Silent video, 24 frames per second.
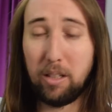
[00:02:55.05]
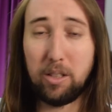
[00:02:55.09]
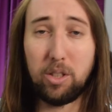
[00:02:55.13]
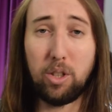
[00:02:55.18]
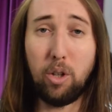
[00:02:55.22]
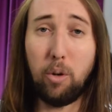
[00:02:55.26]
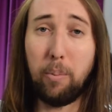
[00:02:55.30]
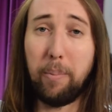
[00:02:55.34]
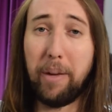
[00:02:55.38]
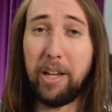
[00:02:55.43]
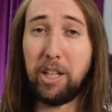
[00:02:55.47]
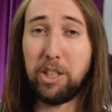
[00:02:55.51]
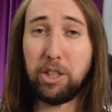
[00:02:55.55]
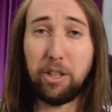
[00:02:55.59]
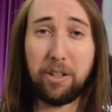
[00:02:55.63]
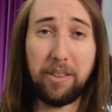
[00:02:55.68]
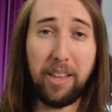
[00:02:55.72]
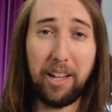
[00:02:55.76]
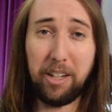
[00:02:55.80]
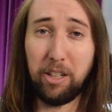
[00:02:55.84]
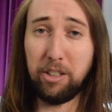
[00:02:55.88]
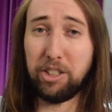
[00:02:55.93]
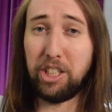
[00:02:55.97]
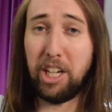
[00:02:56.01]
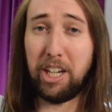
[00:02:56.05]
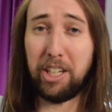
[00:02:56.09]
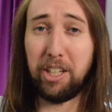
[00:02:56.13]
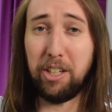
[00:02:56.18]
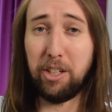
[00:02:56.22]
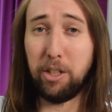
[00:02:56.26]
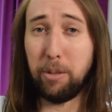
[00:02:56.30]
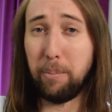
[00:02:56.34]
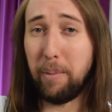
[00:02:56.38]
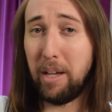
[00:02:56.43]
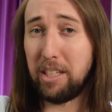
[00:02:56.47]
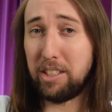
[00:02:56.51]
So make sure that you're checking
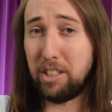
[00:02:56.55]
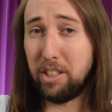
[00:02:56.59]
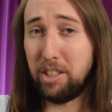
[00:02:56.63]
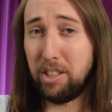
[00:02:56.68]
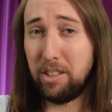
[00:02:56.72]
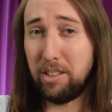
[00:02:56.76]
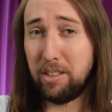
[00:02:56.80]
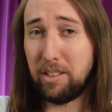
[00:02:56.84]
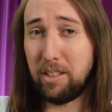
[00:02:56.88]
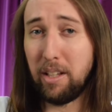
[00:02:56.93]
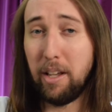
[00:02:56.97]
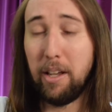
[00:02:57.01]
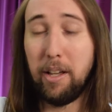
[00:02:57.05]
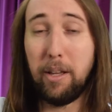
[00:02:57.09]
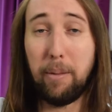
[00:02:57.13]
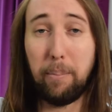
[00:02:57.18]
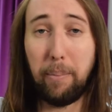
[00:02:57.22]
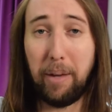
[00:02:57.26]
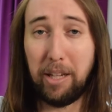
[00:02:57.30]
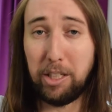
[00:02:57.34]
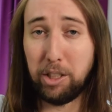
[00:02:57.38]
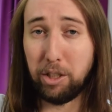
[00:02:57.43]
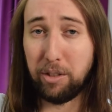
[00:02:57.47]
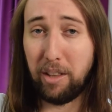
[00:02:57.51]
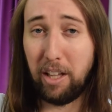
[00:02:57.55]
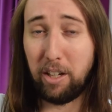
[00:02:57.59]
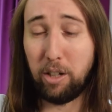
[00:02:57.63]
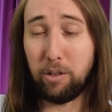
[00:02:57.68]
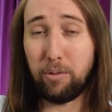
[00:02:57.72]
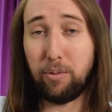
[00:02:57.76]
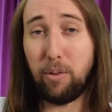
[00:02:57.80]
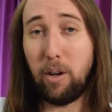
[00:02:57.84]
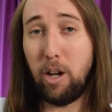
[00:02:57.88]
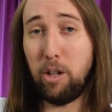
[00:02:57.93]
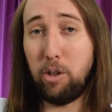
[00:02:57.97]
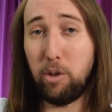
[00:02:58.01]
your messages, make sure that you're
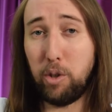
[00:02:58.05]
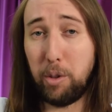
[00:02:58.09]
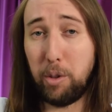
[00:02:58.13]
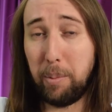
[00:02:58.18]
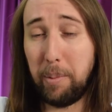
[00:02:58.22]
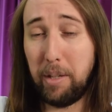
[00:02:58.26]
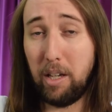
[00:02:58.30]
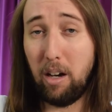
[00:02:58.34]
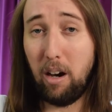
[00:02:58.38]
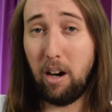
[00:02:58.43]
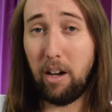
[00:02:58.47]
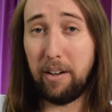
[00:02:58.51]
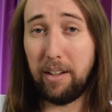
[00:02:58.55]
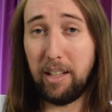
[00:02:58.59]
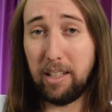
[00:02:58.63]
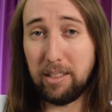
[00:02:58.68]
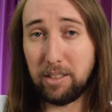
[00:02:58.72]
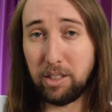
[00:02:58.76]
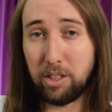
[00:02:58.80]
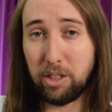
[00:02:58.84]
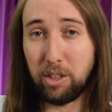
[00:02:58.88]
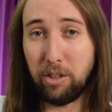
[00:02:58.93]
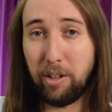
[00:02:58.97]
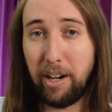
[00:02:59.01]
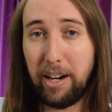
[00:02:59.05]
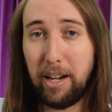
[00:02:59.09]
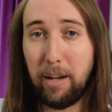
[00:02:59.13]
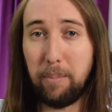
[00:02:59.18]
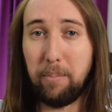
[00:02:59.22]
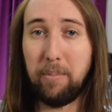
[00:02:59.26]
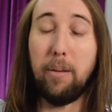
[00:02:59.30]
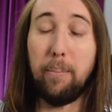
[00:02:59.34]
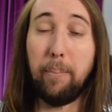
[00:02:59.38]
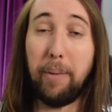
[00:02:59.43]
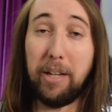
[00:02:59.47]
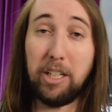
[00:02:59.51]
following me on Instagram,
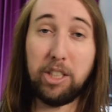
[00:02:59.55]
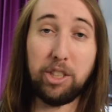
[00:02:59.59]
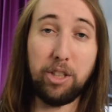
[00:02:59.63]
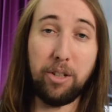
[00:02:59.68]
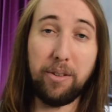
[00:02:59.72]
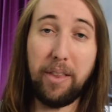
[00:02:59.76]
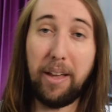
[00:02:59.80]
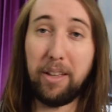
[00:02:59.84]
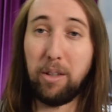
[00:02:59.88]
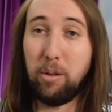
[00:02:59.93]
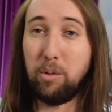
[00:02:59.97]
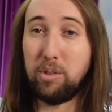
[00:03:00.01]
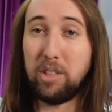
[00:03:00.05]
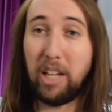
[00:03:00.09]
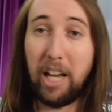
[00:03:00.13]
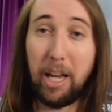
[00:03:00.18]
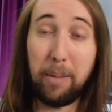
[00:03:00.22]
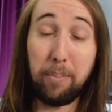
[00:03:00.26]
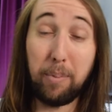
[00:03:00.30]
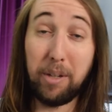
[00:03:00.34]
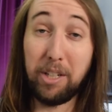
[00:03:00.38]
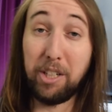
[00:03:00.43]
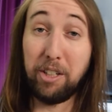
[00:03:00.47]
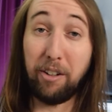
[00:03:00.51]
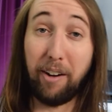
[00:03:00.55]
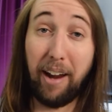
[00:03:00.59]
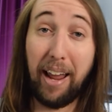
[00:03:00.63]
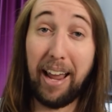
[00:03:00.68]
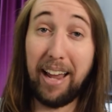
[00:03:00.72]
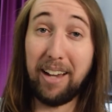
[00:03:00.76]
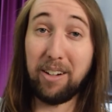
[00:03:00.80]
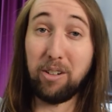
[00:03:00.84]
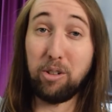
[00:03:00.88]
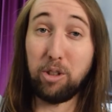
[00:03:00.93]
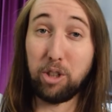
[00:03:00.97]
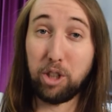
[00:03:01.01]
make sure that you type in your handle